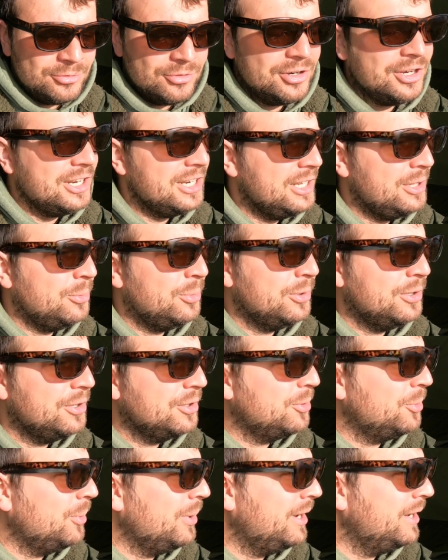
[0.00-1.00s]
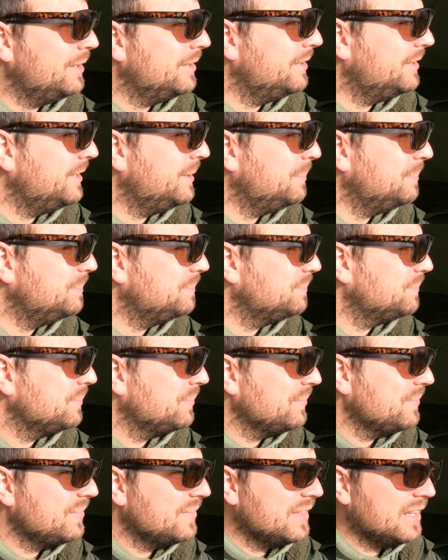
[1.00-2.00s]
really work well.
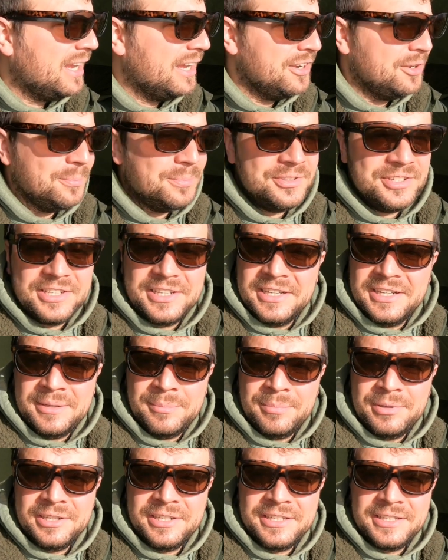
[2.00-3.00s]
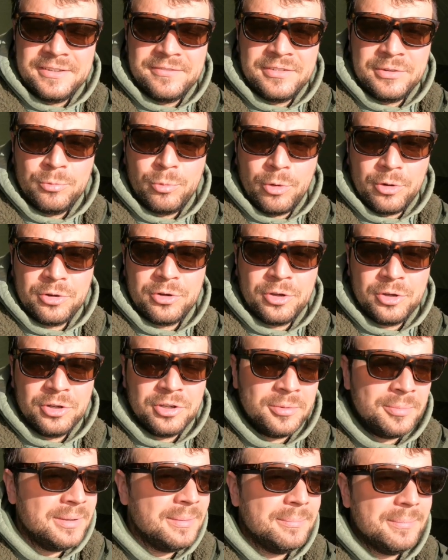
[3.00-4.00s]
I don't particularly believe in one
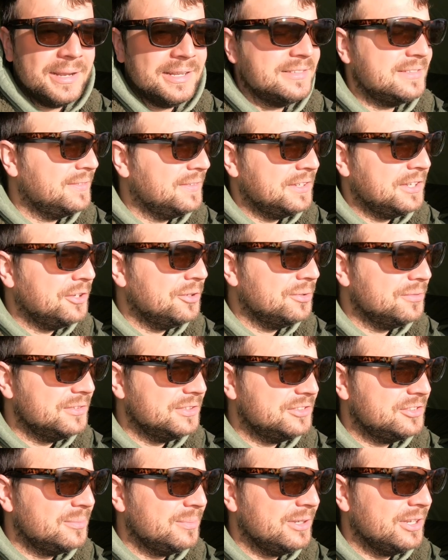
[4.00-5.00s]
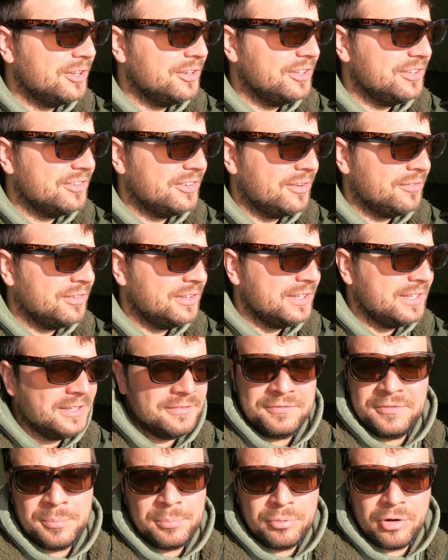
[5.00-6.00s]
colour being better than another, to be honest. I think
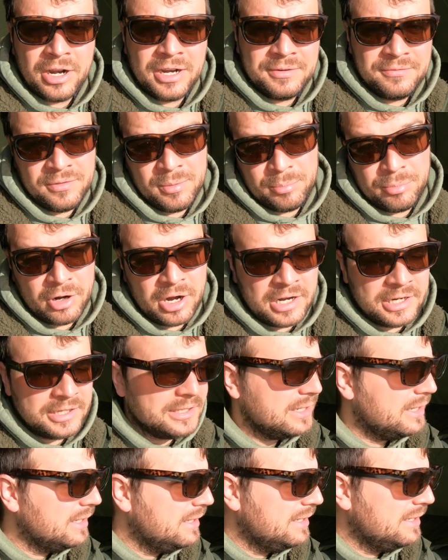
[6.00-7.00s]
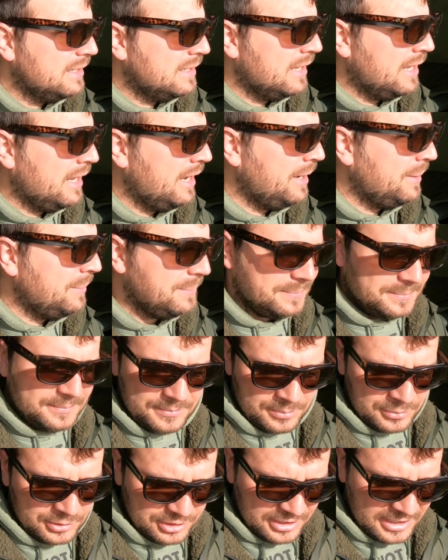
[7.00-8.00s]
if they're bright, they're bright.
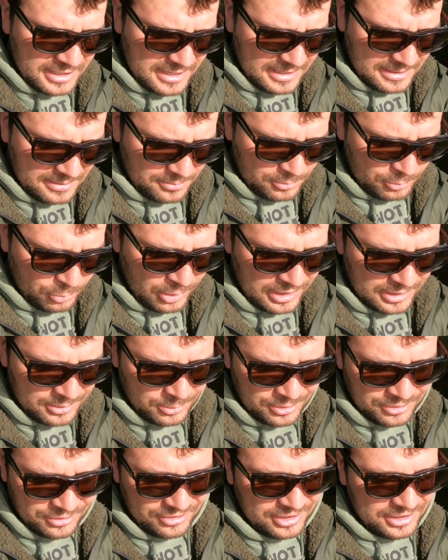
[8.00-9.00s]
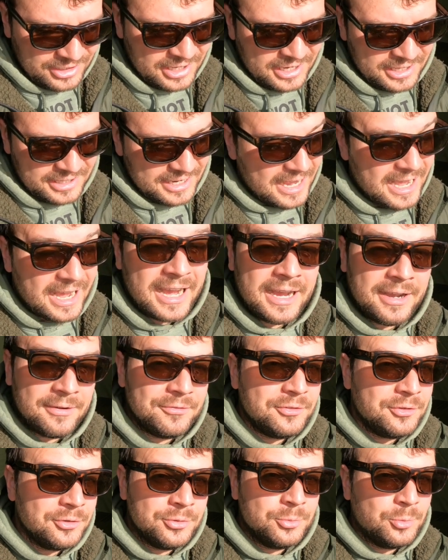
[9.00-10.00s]
But But yeah, white ones at night
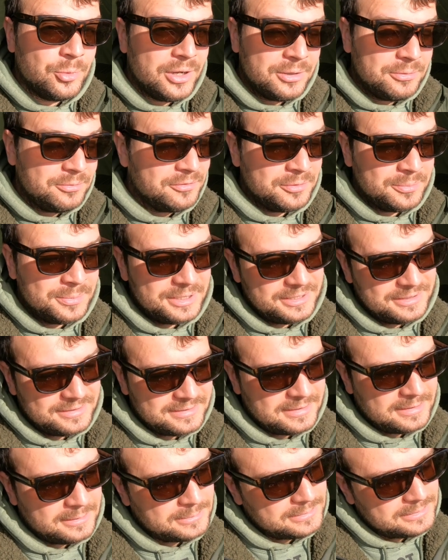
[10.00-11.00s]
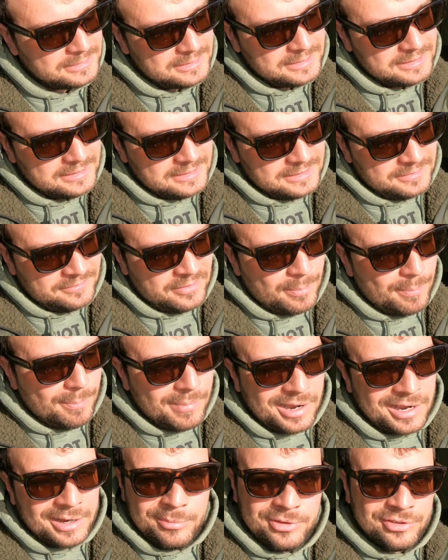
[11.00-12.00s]
have done well for me, so there
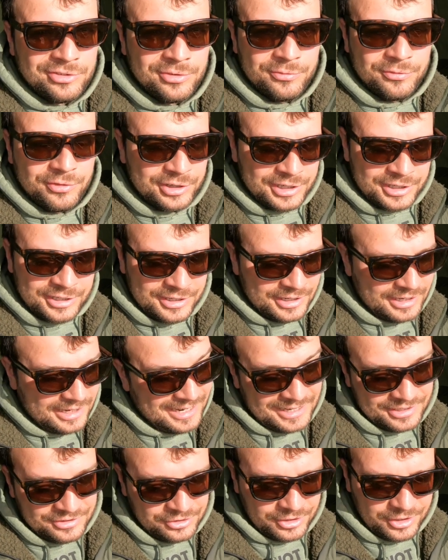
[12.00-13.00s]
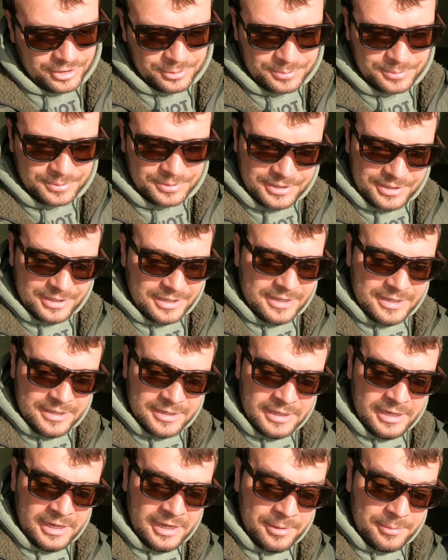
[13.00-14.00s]
might be something in that, I don't know.
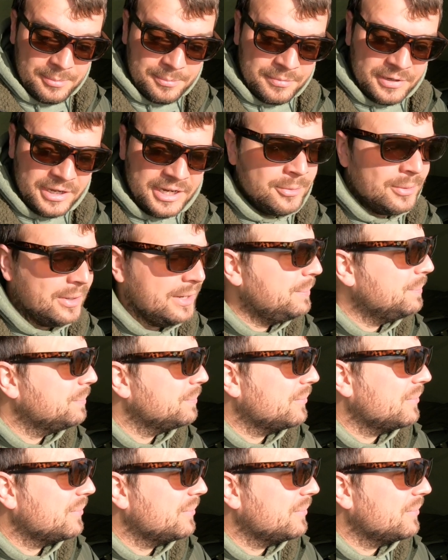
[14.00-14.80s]
But anyway,